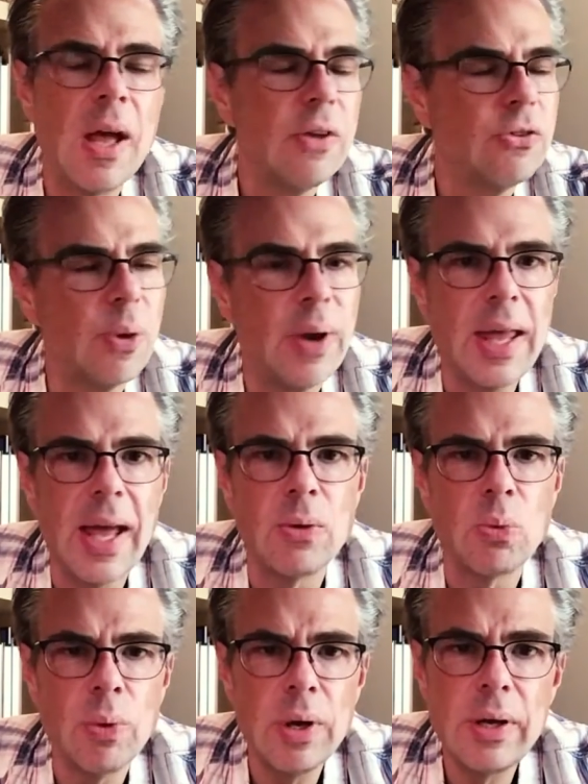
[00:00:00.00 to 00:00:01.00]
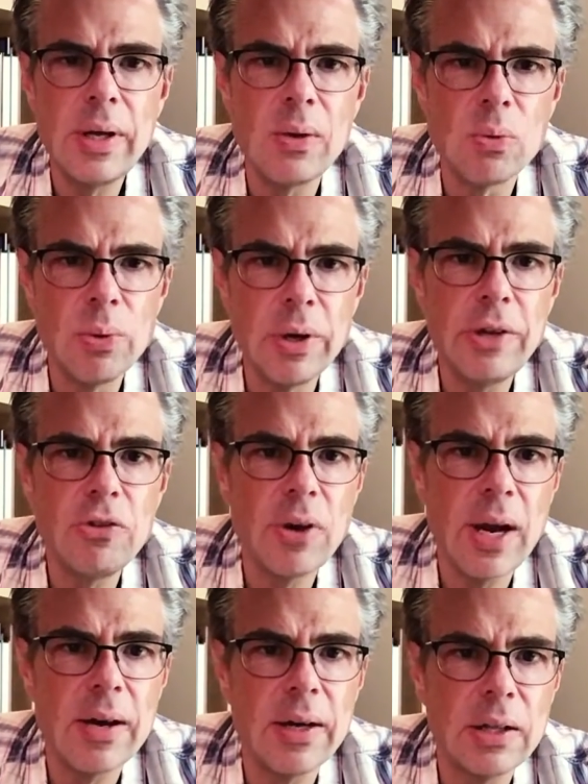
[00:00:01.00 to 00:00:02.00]
So again, really
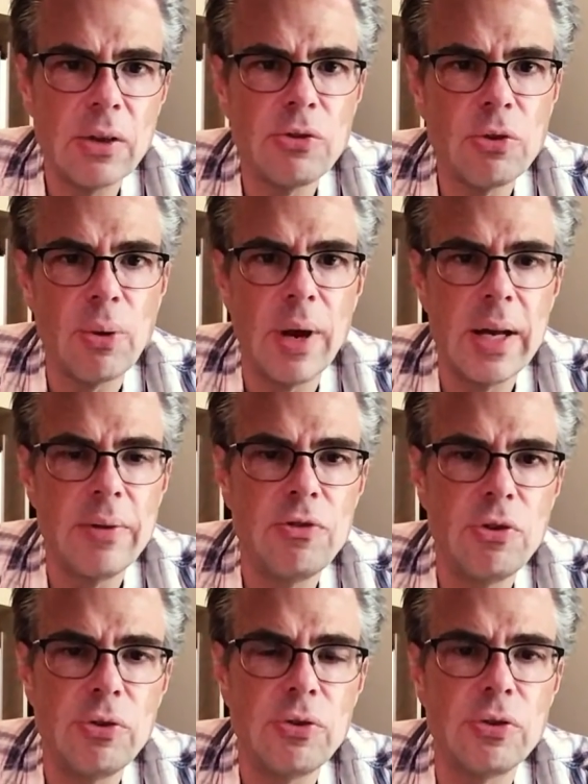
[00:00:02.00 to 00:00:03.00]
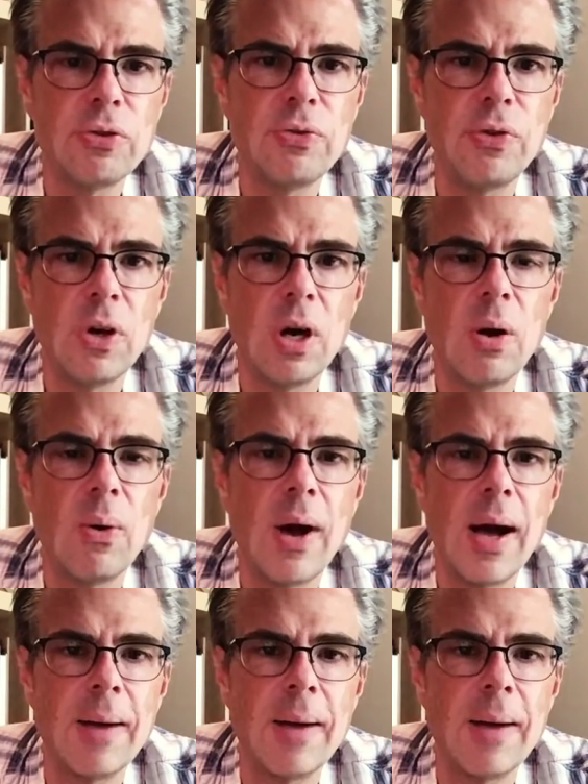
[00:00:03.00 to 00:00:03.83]
try to let those creative juices flow.